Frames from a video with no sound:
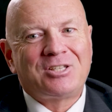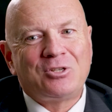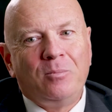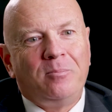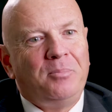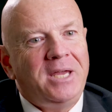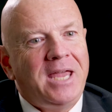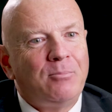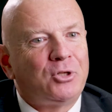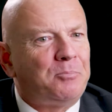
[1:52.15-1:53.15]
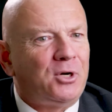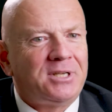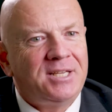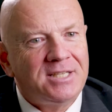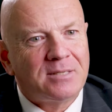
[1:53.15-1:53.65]
so being able to
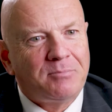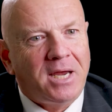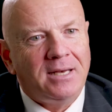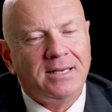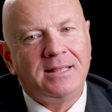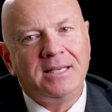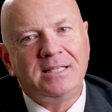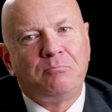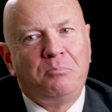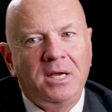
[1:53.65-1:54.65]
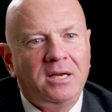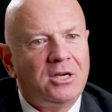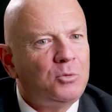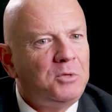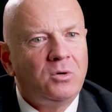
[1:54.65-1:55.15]
participate in these big
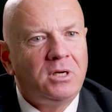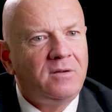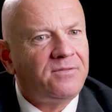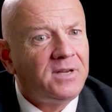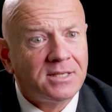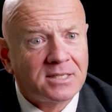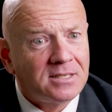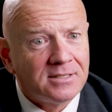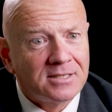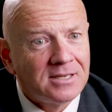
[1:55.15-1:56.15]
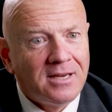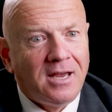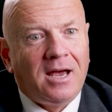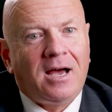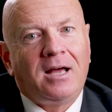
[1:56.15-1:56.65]
community fiestas
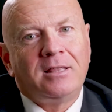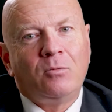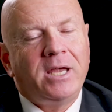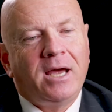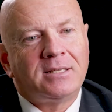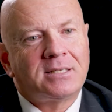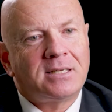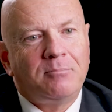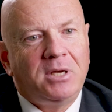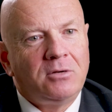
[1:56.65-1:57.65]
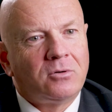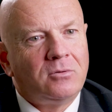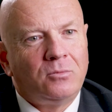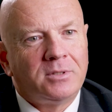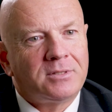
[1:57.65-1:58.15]
uh, that we had in San Pedro
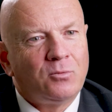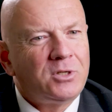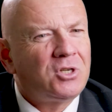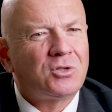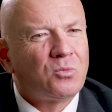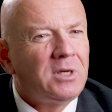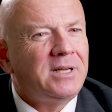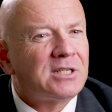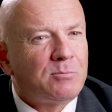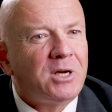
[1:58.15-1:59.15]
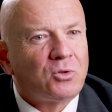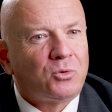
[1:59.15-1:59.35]
was, was just really a special